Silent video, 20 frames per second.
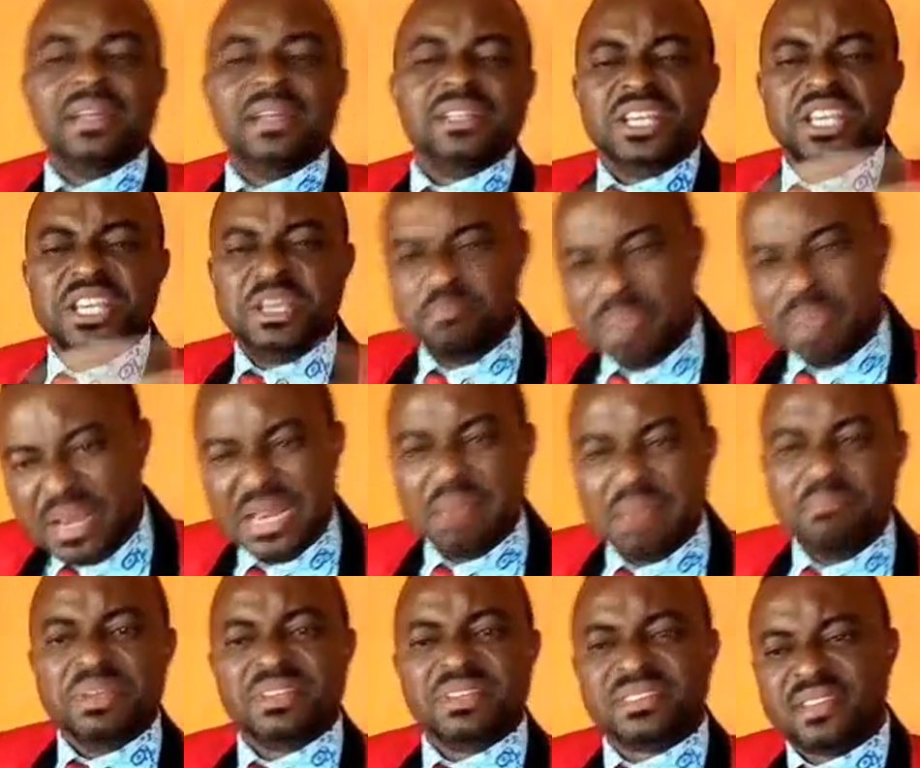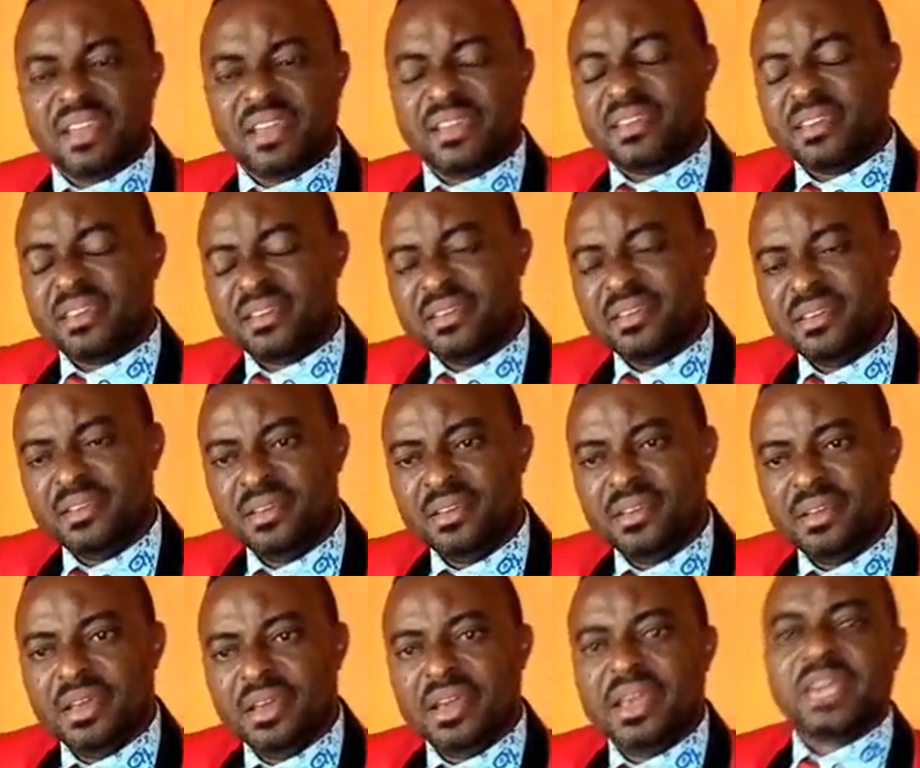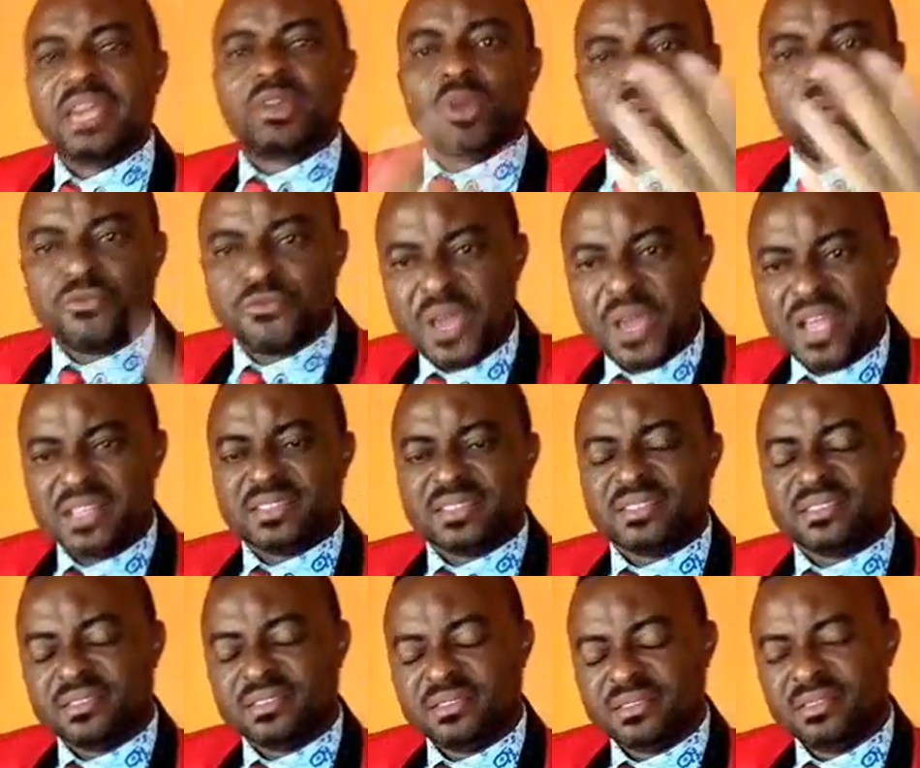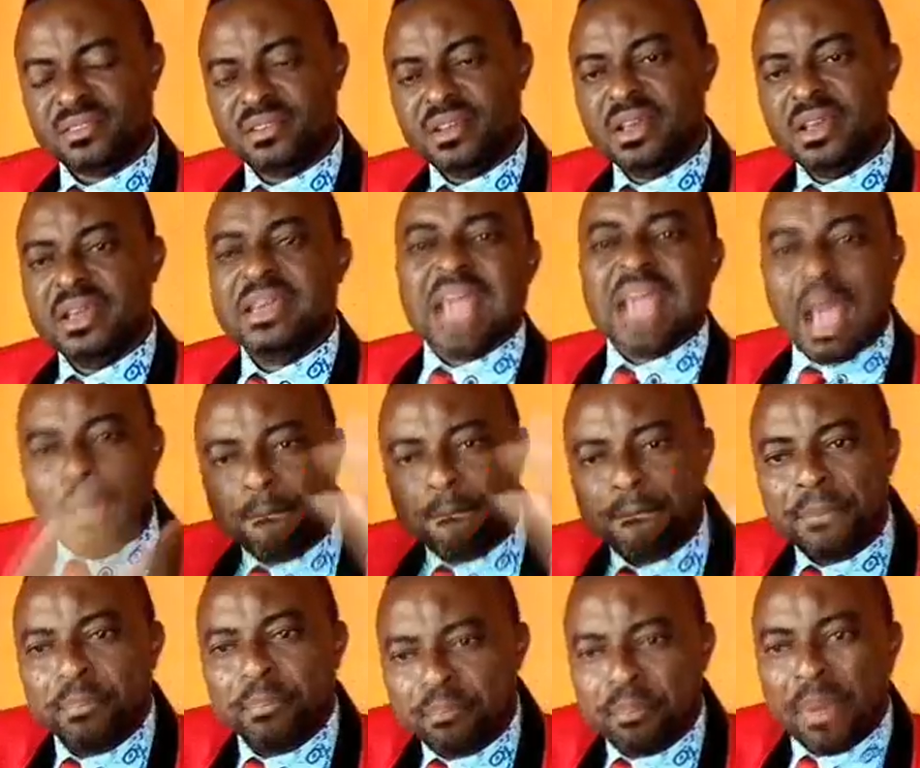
And he made a mistake. He confessed. He had